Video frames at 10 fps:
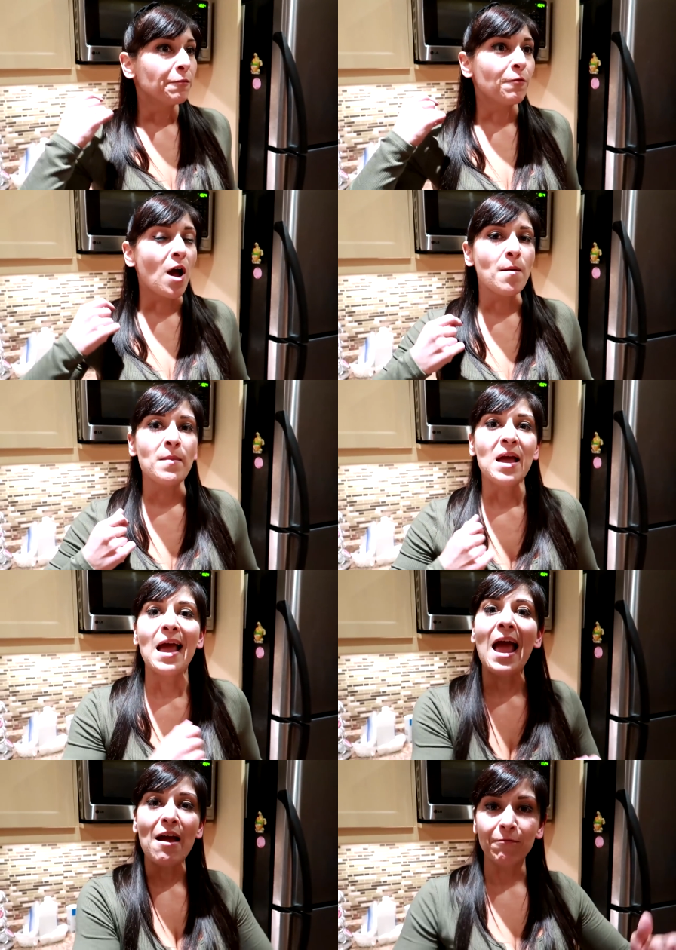from
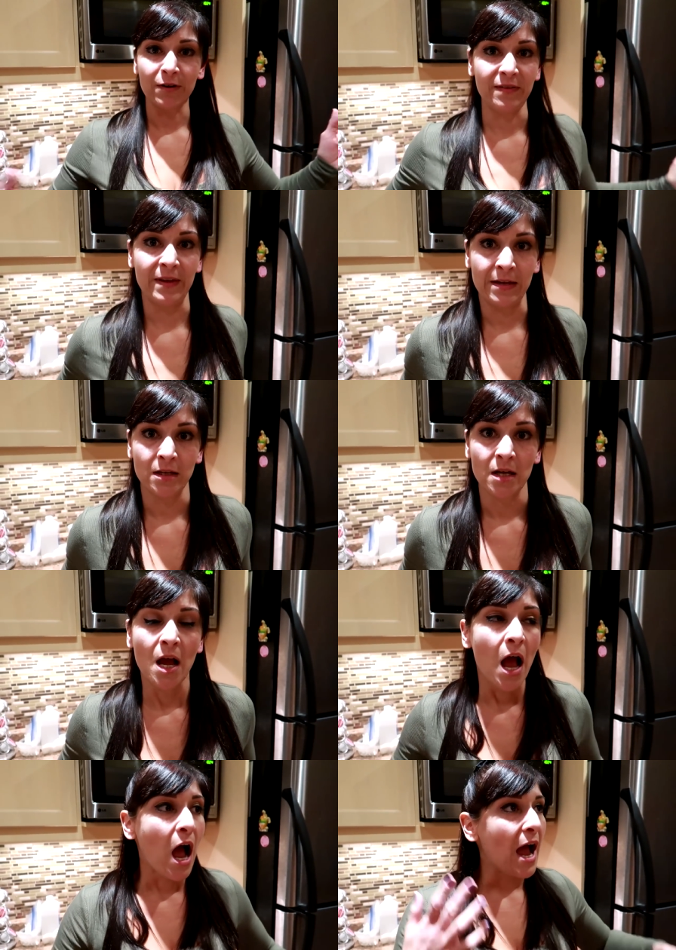everything.
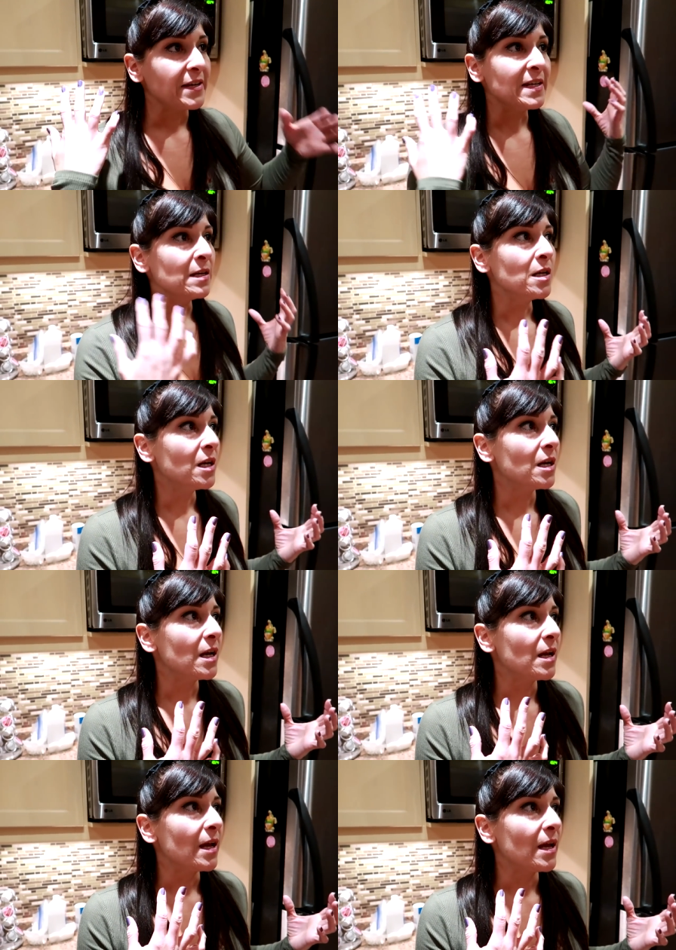I didn't
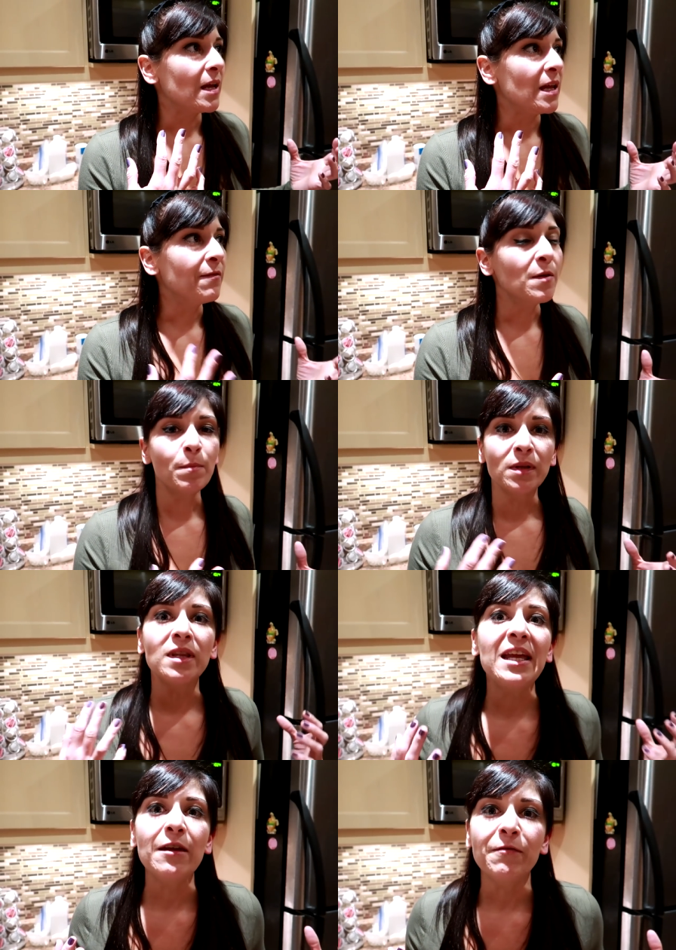even
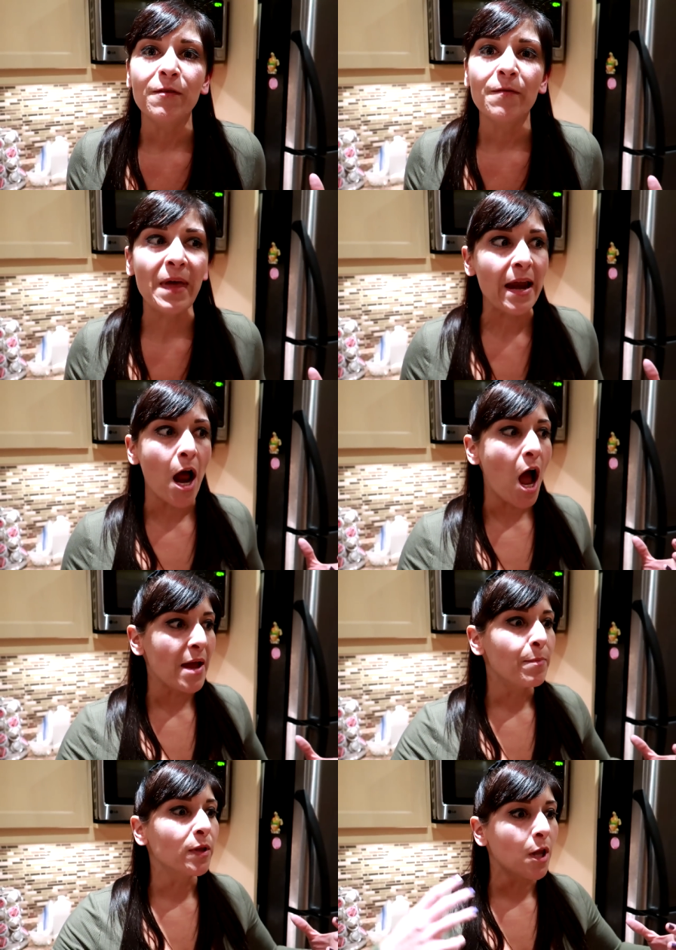believe that
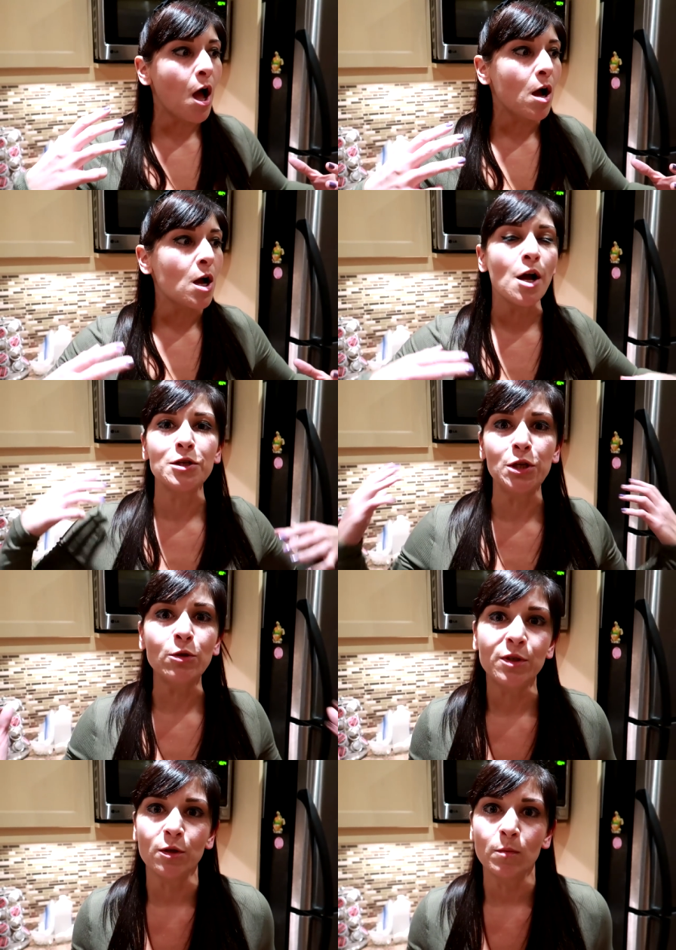I belong on
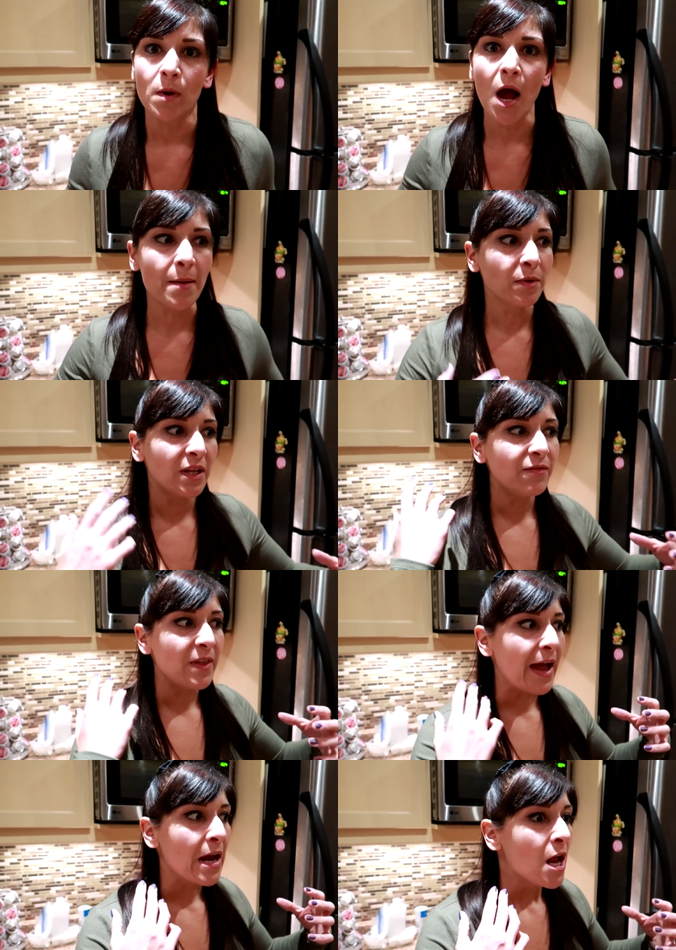YouTube. I believe
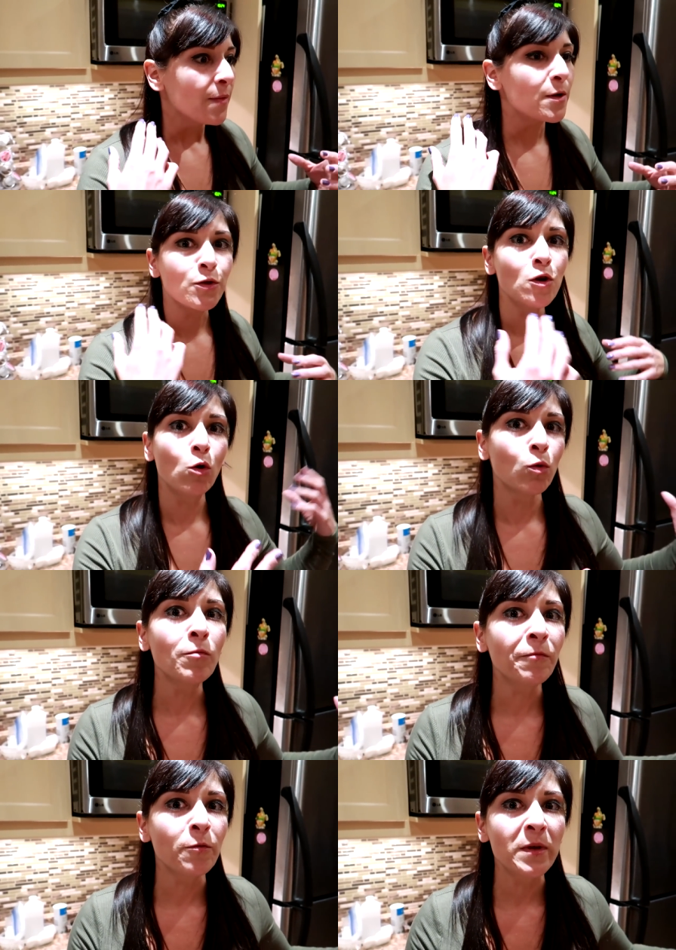that there's no
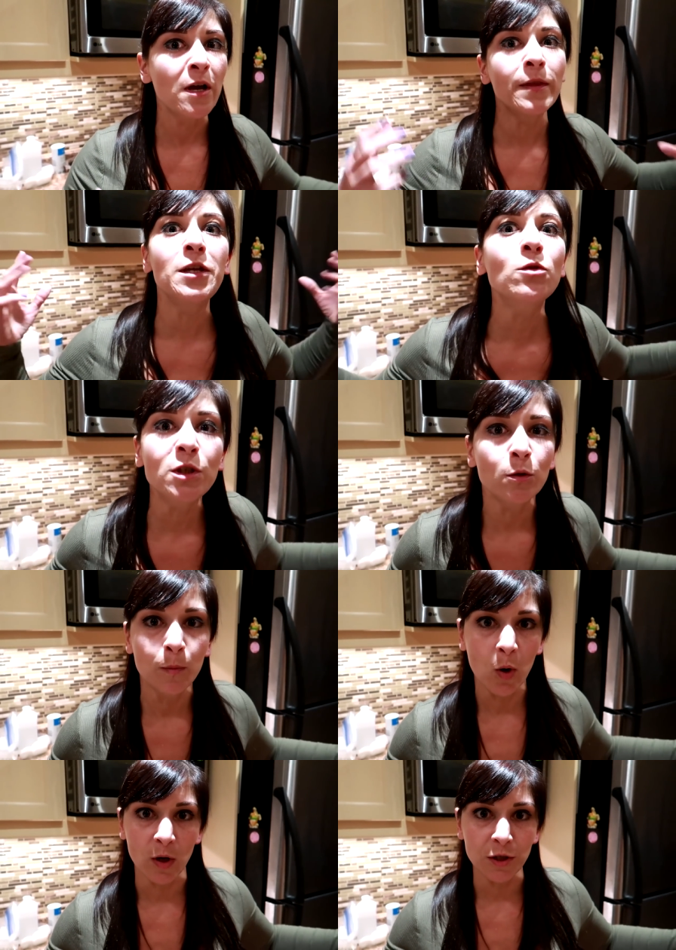room for me on the YouTube
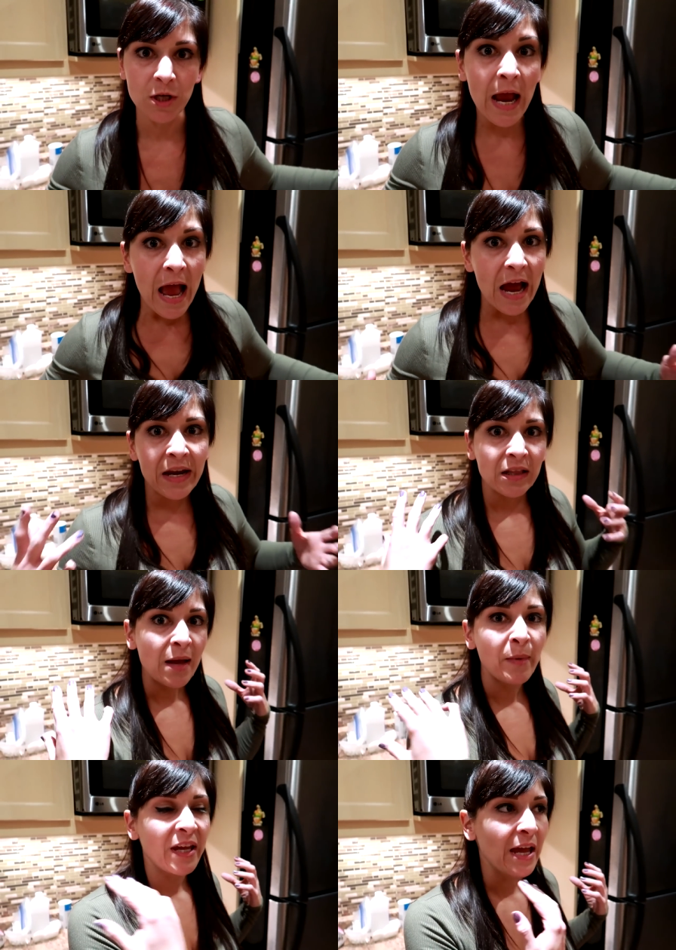porch. And I
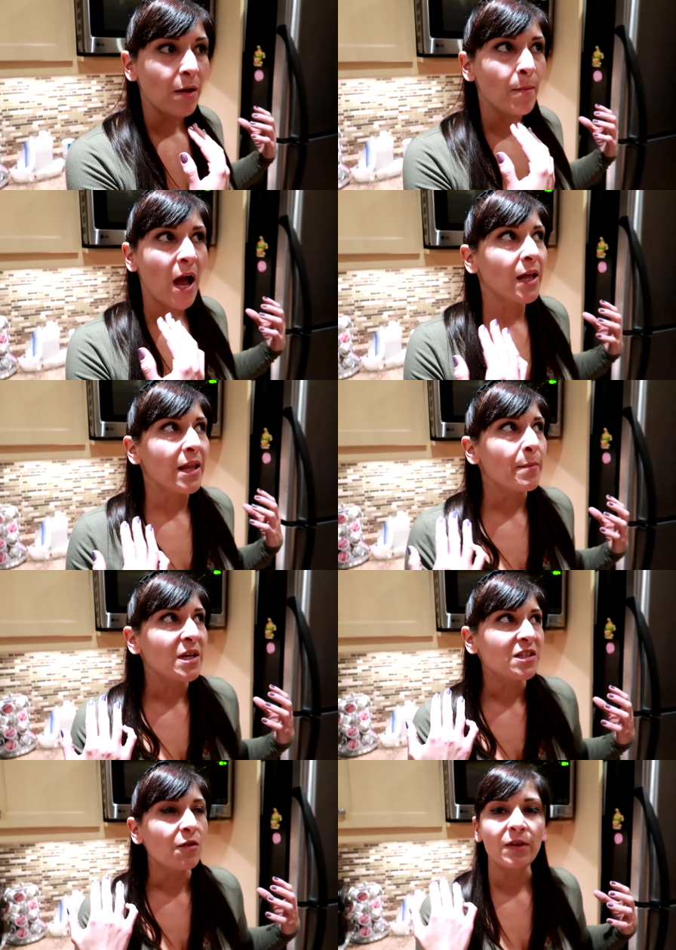let, my get, I let
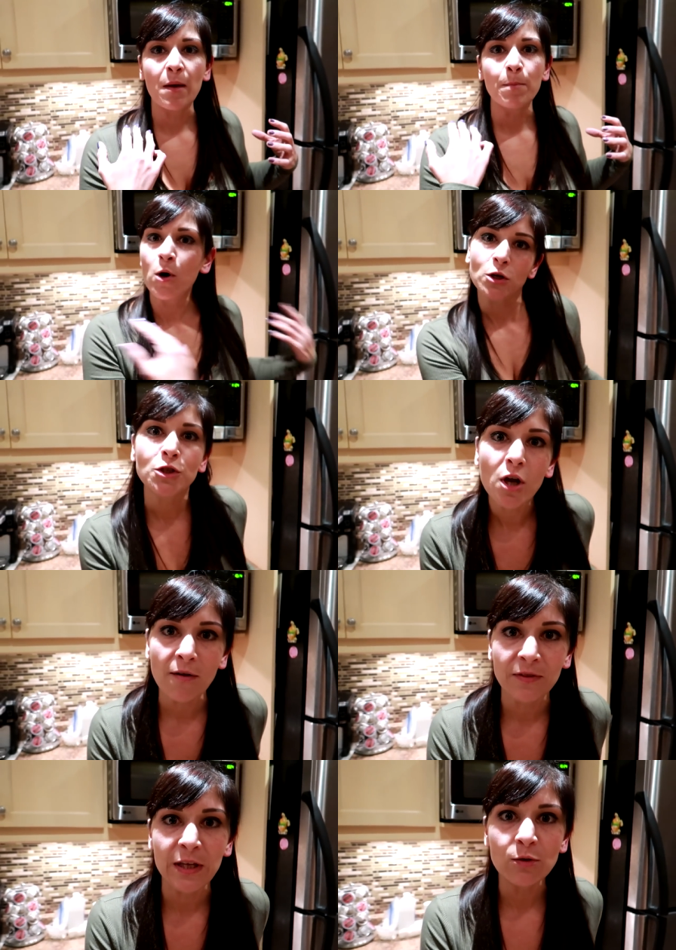myself get pushed
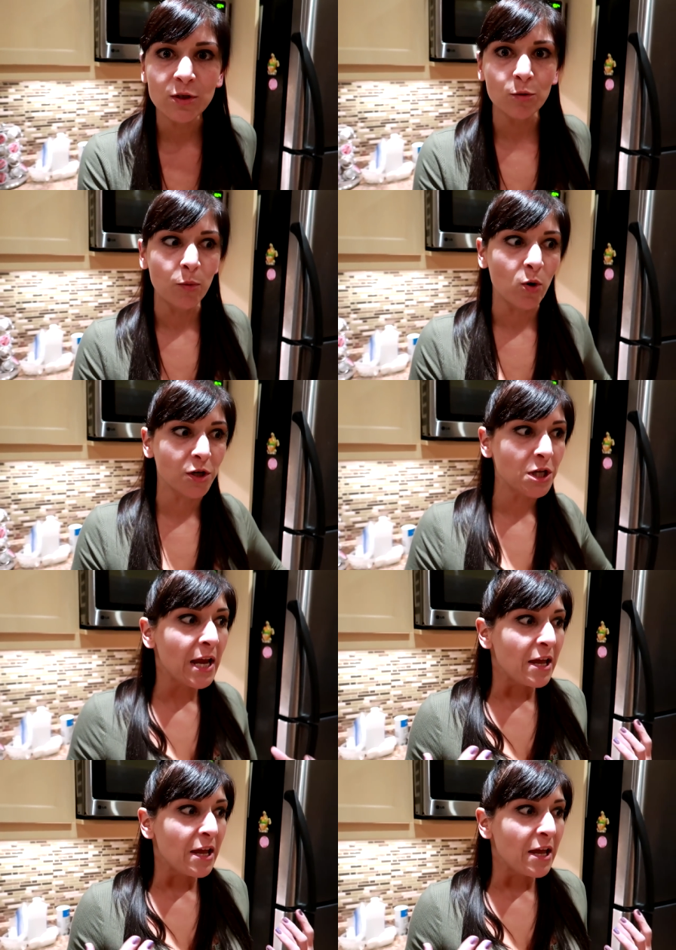off the YouTube porch,